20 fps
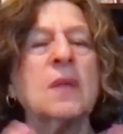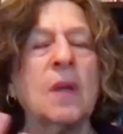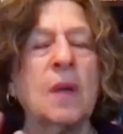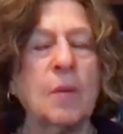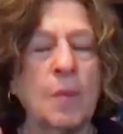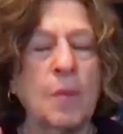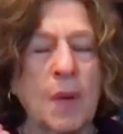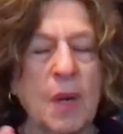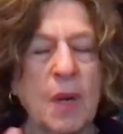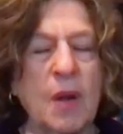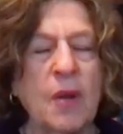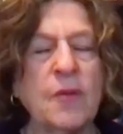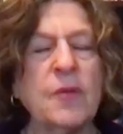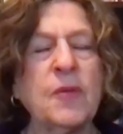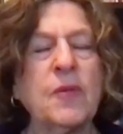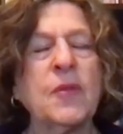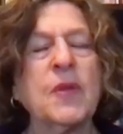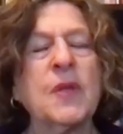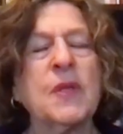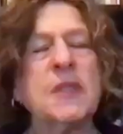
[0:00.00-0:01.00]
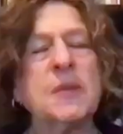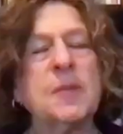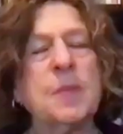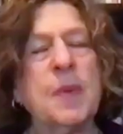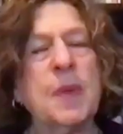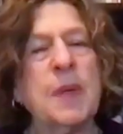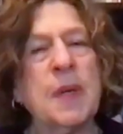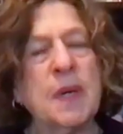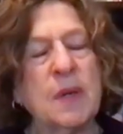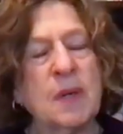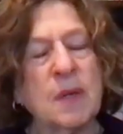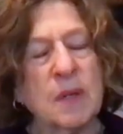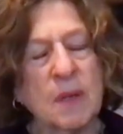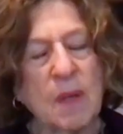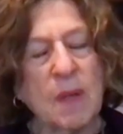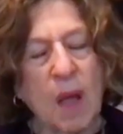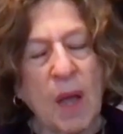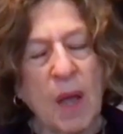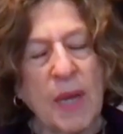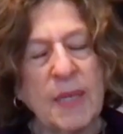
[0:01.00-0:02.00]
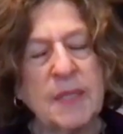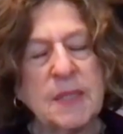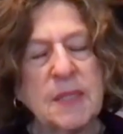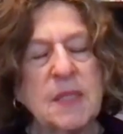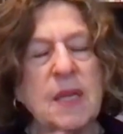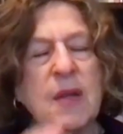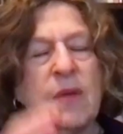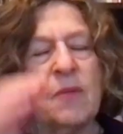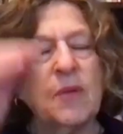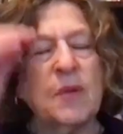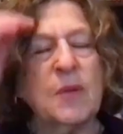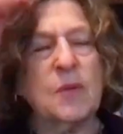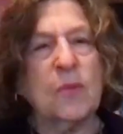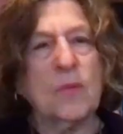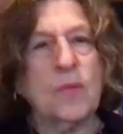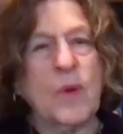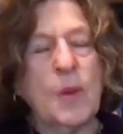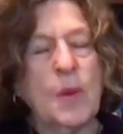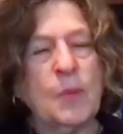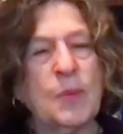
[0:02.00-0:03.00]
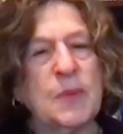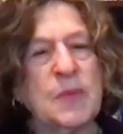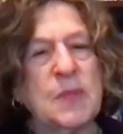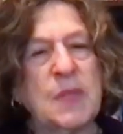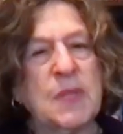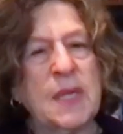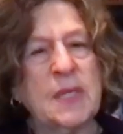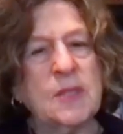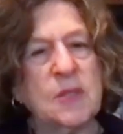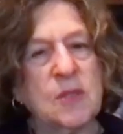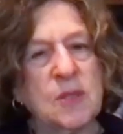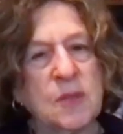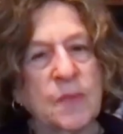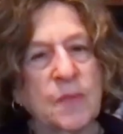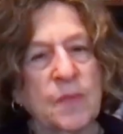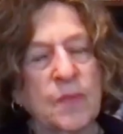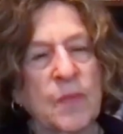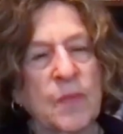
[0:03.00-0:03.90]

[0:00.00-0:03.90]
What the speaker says: among other things, but at the highest level, it represents